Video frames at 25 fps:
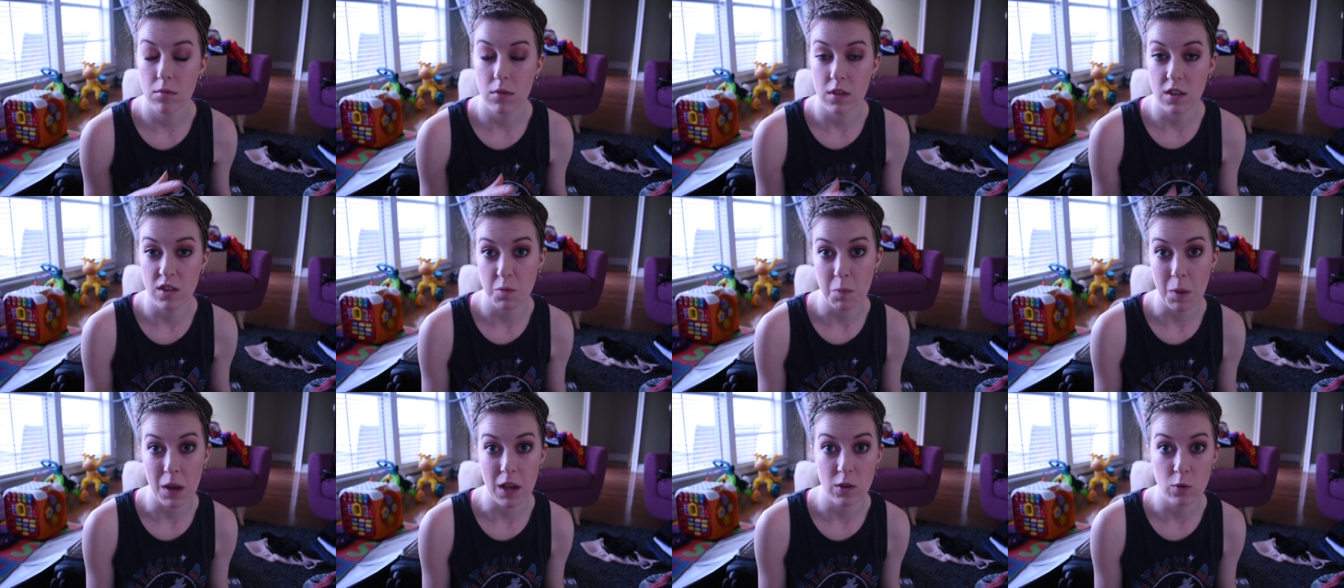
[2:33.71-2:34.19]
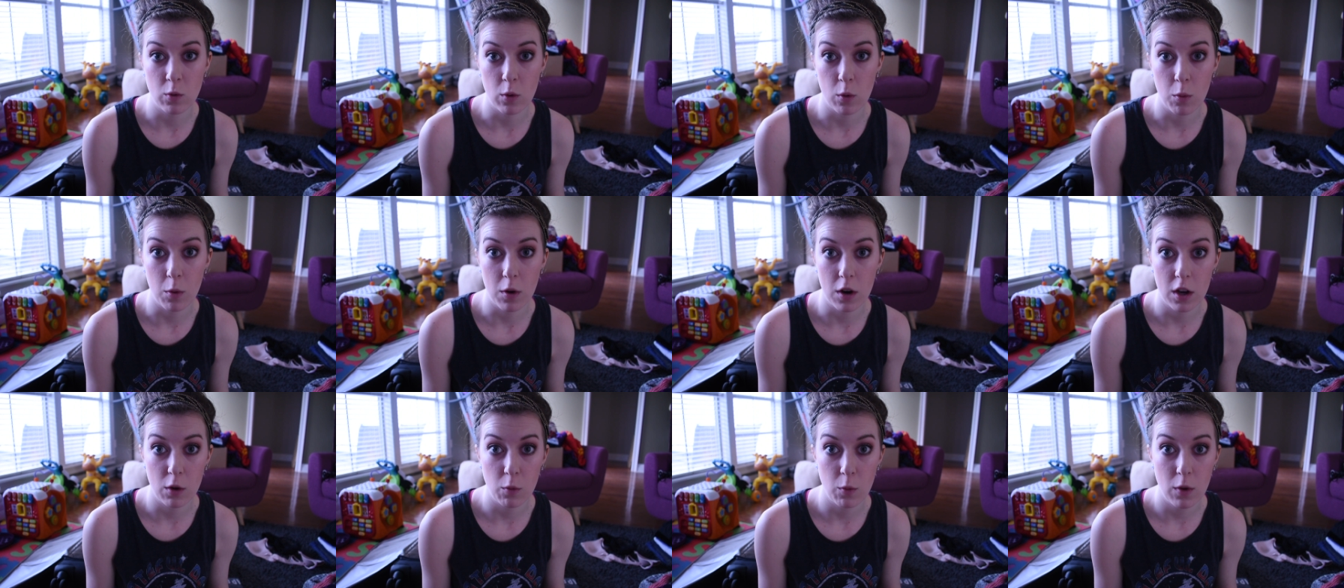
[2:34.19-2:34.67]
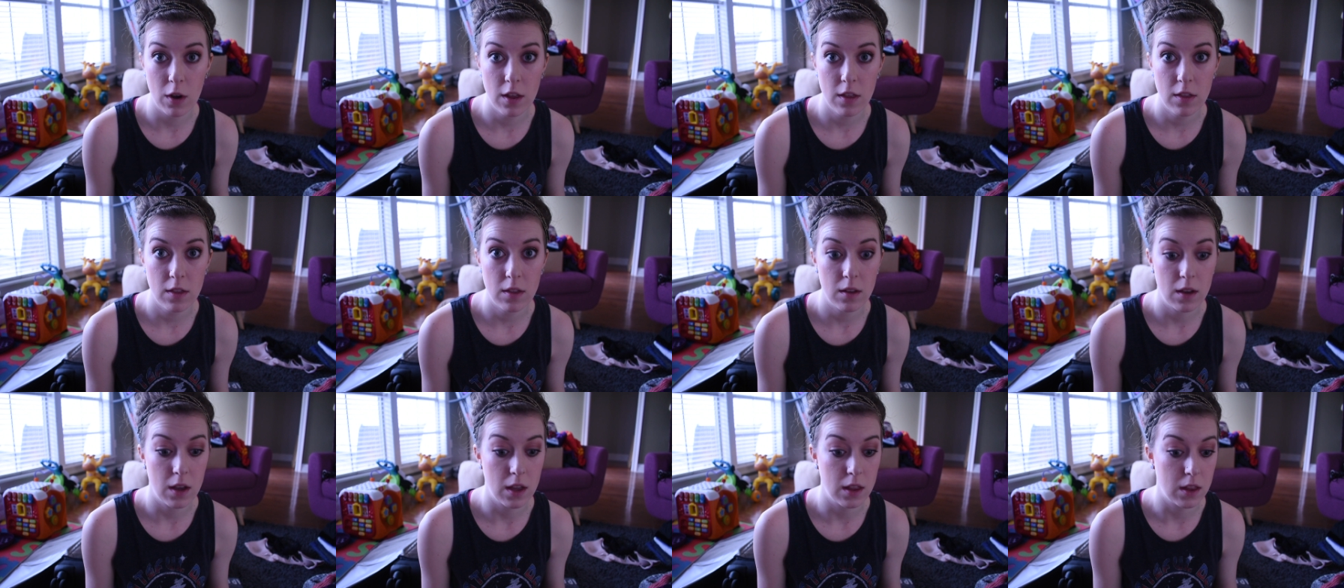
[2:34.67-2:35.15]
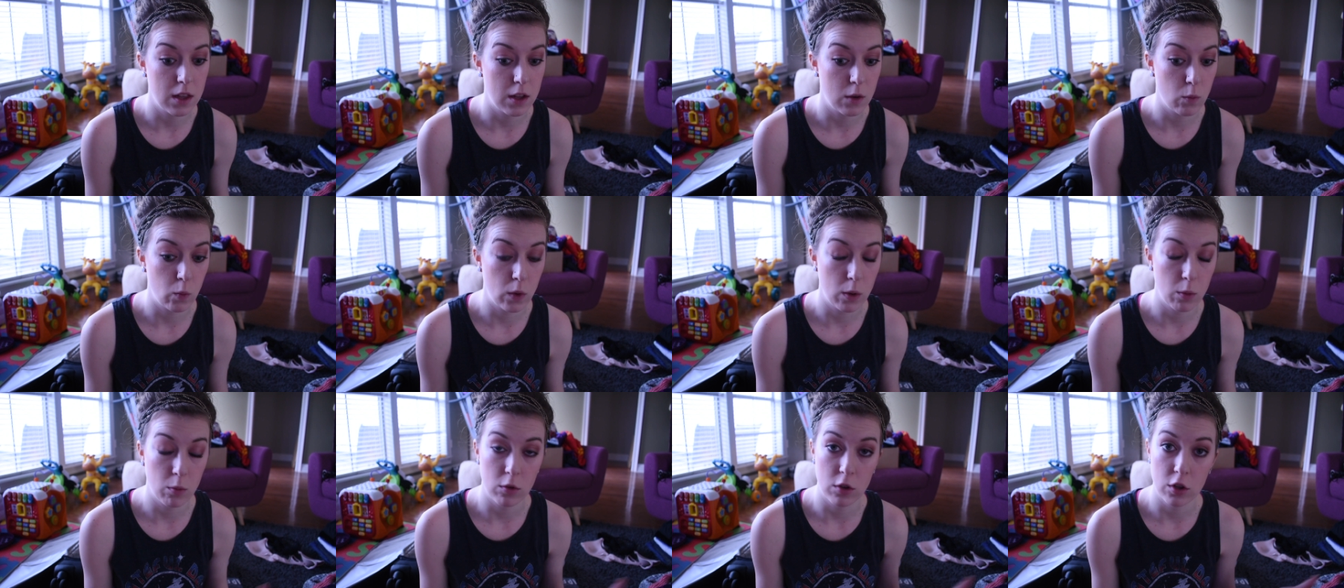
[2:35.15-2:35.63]
the space we're working with, and
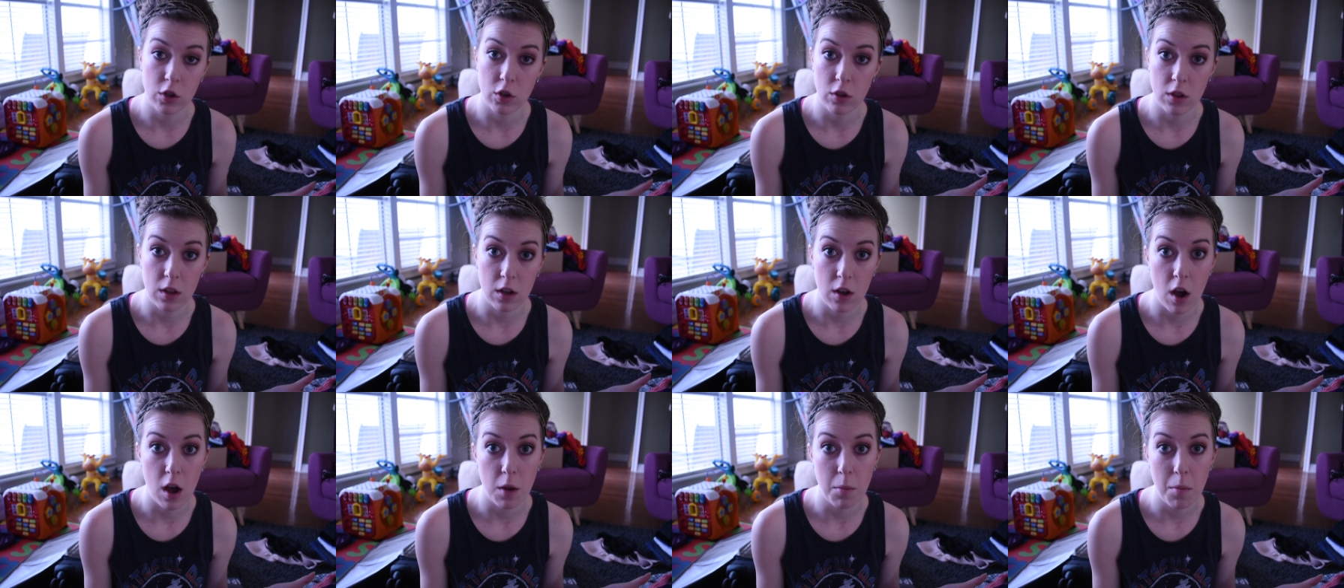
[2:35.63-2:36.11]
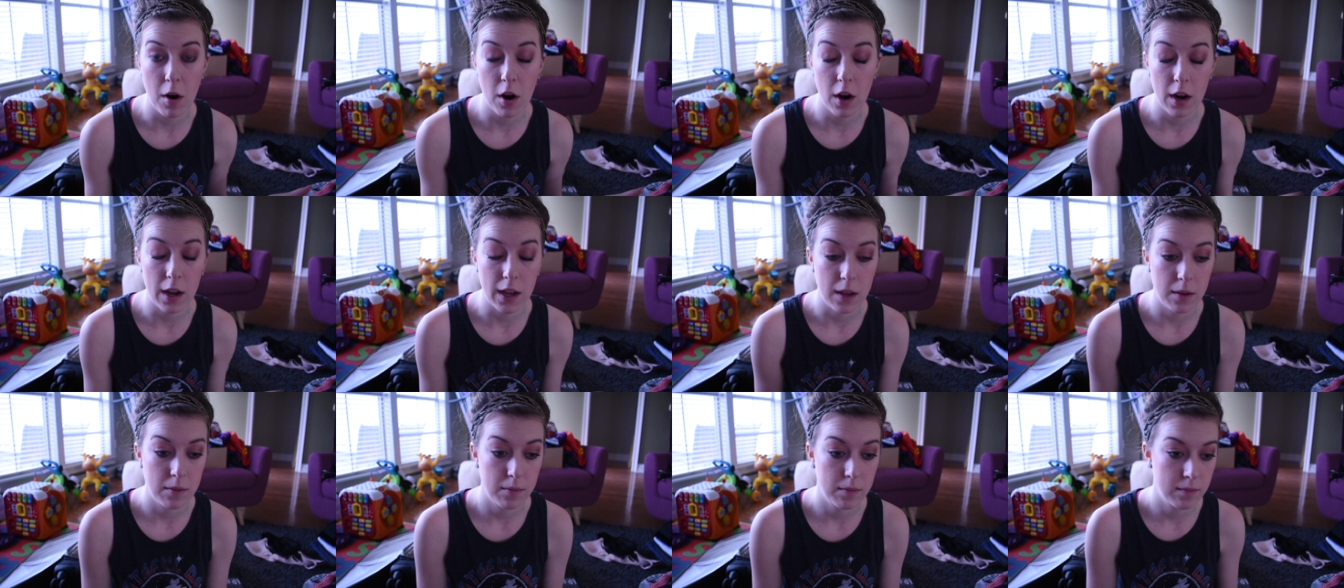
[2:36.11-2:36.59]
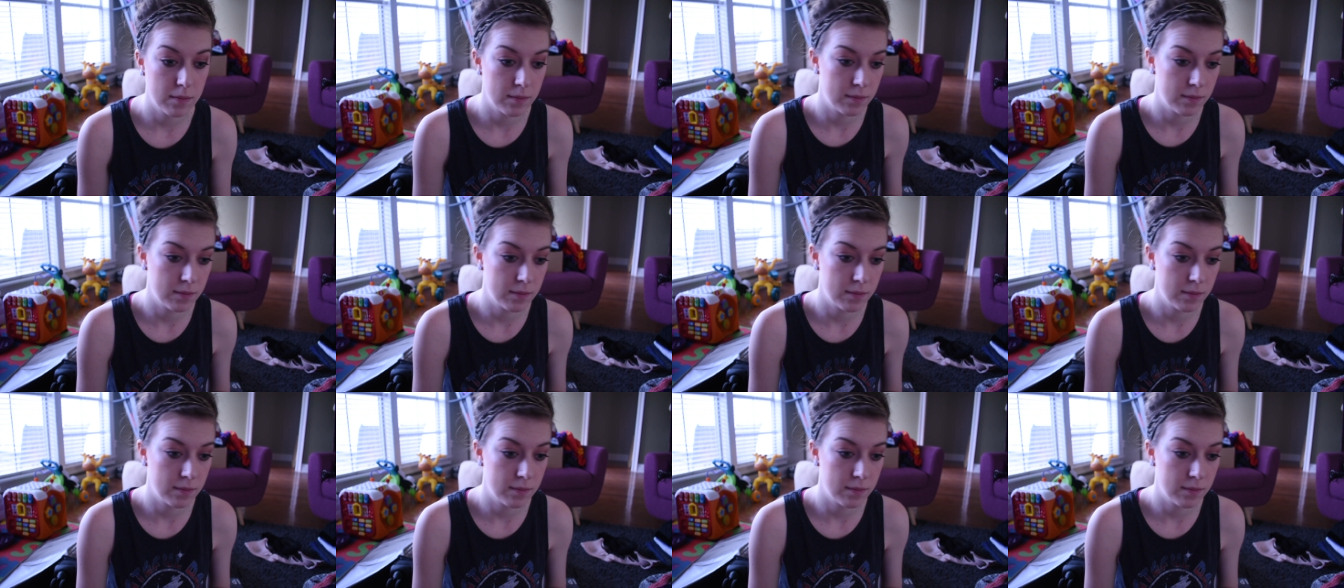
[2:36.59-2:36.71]
then we will do the KonMari.